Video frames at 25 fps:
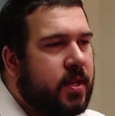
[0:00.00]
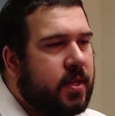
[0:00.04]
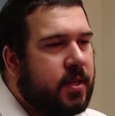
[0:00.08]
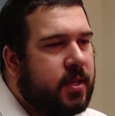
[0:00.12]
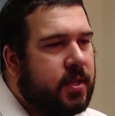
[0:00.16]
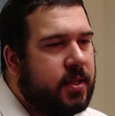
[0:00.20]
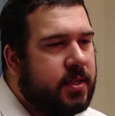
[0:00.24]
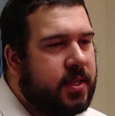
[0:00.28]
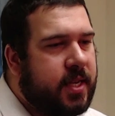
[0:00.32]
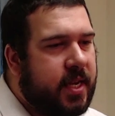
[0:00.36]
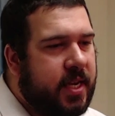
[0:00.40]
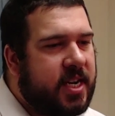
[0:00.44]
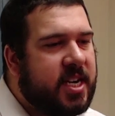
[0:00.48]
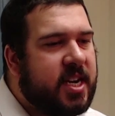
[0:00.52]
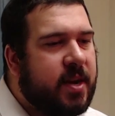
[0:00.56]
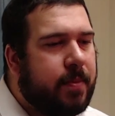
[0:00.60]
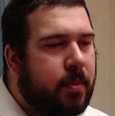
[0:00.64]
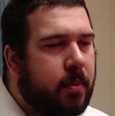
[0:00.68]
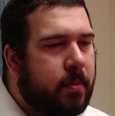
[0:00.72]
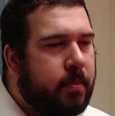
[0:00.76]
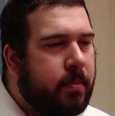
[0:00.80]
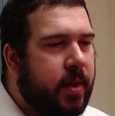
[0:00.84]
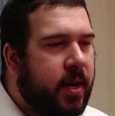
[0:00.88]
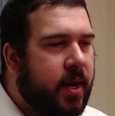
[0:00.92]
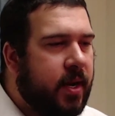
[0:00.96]
take a couple of
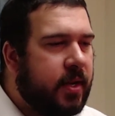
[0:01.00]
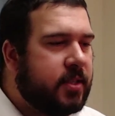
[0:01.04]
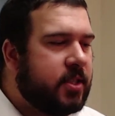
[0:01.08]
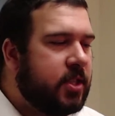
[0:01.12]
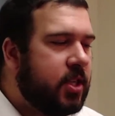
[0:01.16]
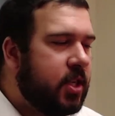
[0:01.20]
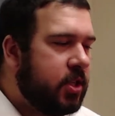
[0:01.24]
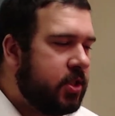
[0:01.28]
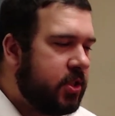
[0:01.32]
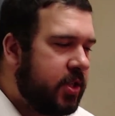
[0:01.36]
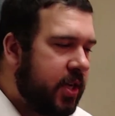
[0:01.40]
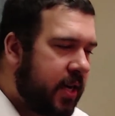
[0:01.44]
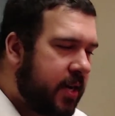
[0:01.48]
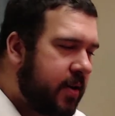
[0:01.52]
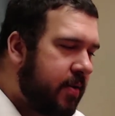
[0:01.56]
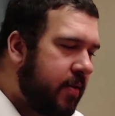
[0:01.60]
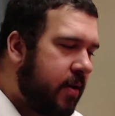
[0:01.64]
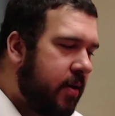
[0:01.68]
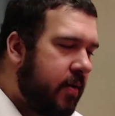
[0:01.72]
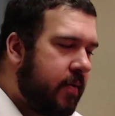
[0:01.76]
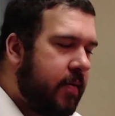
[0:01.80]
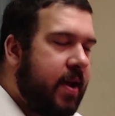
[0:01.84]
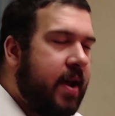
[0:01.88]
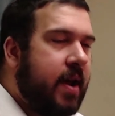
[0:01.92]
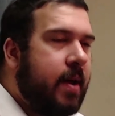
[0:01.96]
minutes, check out
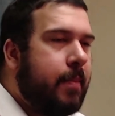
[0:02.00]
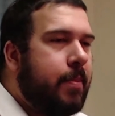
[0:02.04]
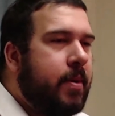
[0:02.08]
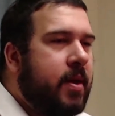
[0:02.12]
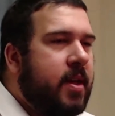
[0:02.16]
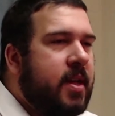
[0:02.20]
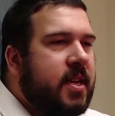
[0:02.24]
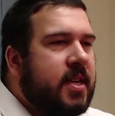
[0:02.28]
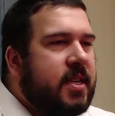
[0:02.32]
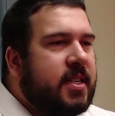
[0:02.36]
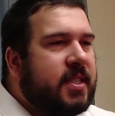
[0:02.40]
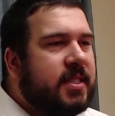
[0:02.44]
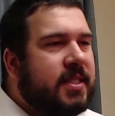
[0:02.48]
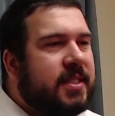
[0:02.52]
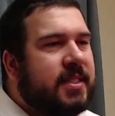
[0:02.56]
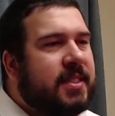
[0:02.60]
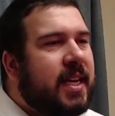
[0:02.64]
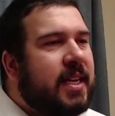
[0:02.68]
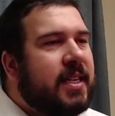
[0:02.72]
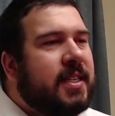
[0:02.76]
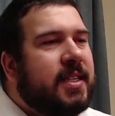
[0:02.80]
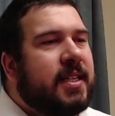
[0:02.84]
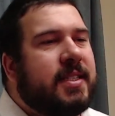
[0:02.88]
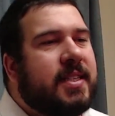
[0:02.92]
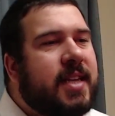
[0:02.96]
our app,
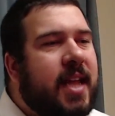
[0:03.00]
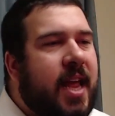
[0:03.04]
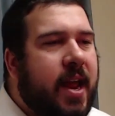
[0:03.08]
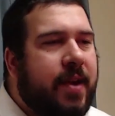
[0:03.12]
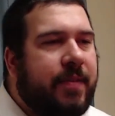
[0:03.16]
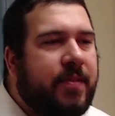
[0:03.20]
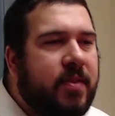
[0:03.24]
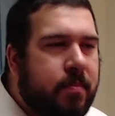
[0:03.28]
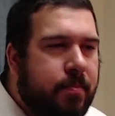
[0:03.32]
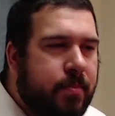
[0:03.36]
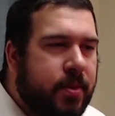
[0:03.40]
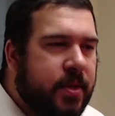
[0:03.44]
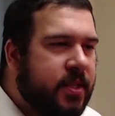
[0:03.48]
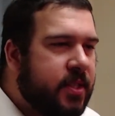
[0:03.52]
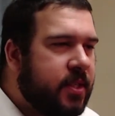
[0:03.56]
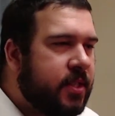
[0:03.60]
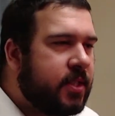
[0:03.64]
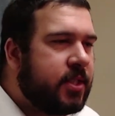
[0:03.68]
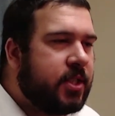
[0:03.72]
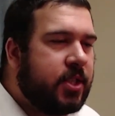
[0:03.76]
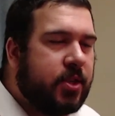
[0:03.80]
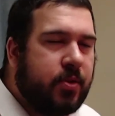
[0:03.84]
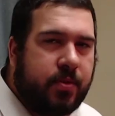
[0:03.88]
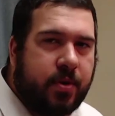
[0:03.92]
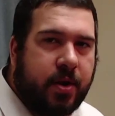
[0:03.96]
send it to every business
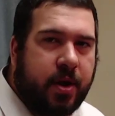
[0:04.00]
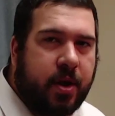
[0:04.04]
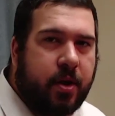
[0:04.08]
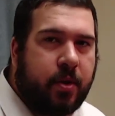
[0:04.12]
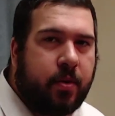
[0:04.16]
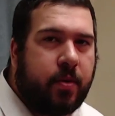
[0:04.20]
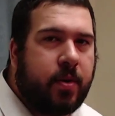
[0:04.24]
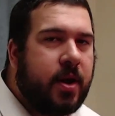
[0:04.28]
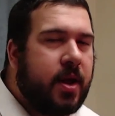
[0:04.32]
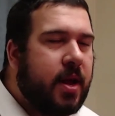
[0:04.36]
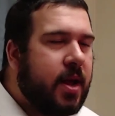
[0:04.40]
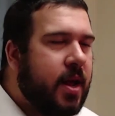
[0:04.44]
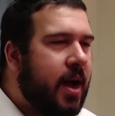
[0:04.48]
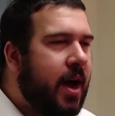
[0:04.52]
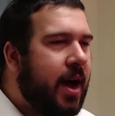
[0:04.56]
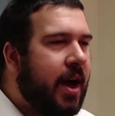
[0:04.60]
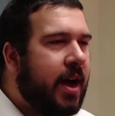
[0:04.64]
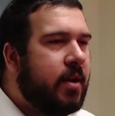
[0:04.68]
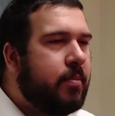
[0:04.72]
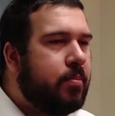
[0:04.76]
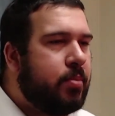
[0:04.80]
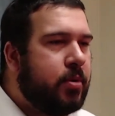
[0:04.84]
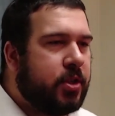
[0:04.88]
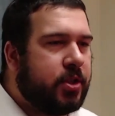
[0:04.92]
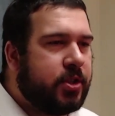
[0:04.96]
you know. I
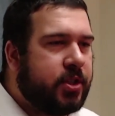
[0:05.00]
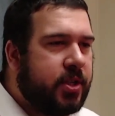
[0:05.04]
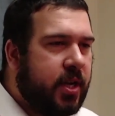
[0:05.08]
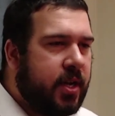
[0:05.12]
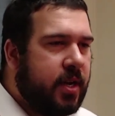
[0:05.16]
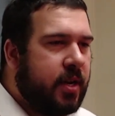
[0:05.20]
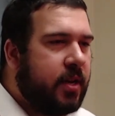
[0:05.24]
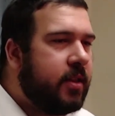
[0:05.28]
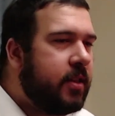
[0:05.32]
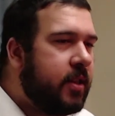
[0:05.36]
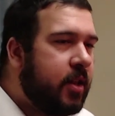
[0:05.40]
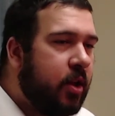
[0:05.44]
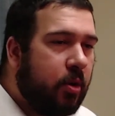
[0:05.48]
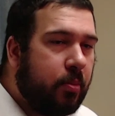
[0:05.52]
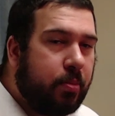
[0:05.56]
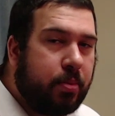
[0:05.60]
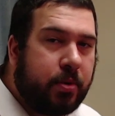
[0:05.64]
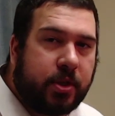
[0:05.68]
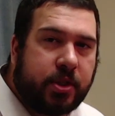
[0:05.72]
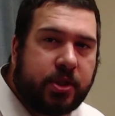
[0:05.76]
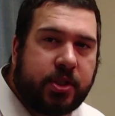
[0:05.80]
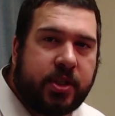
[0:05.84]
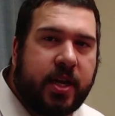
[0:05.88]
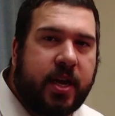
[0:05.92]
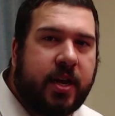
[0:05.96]
appreciate it. They'll
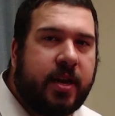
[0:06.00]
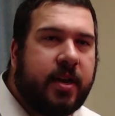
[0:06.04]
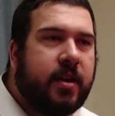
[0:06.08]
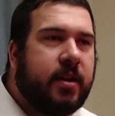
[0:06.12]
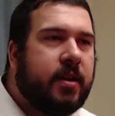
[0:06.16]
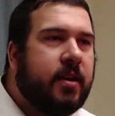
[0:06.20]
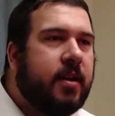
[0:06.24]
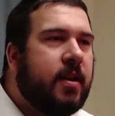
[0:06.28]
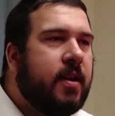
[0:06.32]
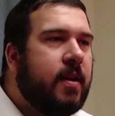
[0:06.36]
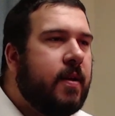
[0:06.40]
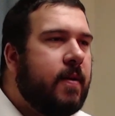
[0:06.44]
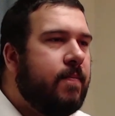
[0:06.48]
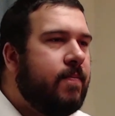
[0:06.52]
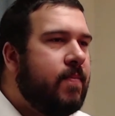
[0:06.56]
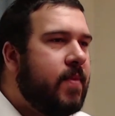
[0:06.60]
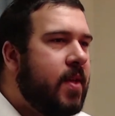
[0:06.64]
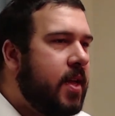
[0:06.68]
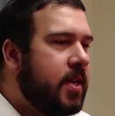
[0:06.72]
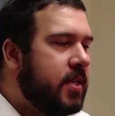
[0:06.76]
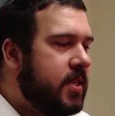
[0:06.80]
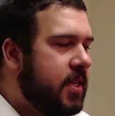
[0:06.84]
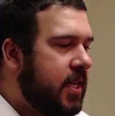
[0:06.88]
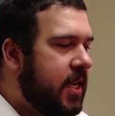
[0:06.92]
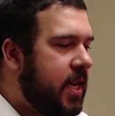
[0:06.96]
appreciate it.
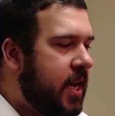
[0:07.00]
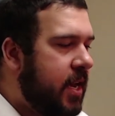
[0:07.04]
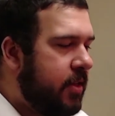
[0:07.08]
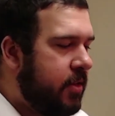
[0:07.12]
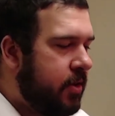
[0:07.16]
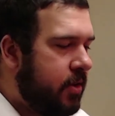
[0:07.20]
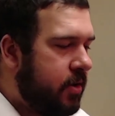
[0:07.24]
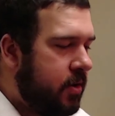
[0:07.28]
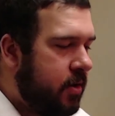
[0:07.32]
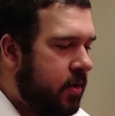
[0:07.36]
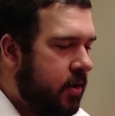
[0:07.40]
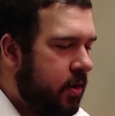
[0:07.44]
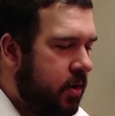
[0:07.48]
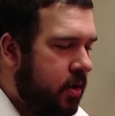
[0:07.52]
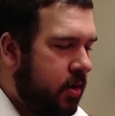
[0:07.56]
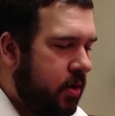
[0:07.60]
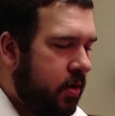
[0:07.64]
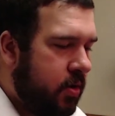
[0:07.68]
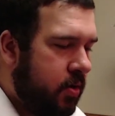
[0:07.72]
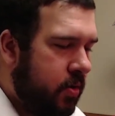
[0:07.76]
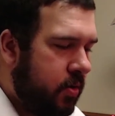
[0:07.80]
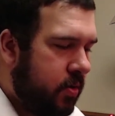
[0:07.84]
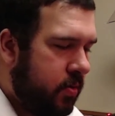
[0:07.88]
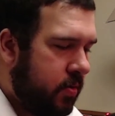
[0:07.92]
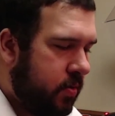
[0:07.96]
And together,
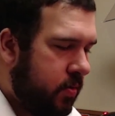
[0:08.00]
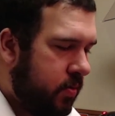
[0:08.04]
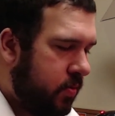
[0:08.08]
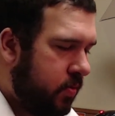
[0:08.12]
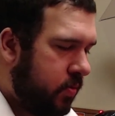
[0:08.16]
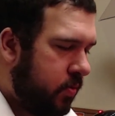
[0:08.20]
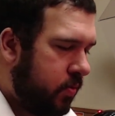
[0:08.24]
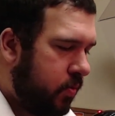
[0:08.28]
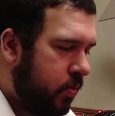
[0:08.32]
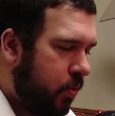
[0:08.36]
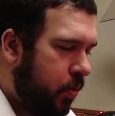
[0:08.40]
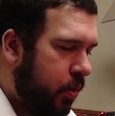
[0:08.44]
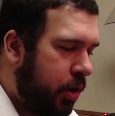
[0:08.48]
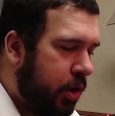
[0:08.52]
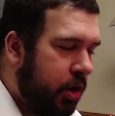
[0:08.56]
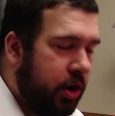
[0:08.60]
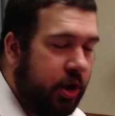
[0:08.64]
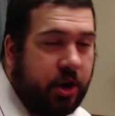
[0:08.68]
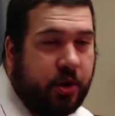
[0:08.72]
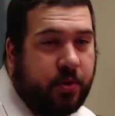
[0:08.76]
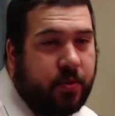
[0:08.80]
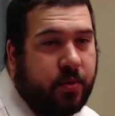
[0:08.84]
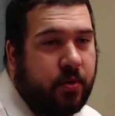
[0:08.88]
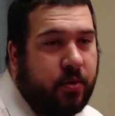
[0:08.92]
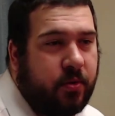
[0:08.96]
we're going to
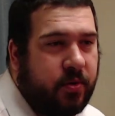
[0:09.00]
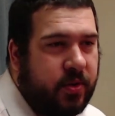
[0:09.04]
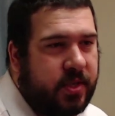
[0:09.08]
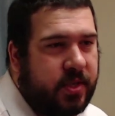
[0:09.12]
grow this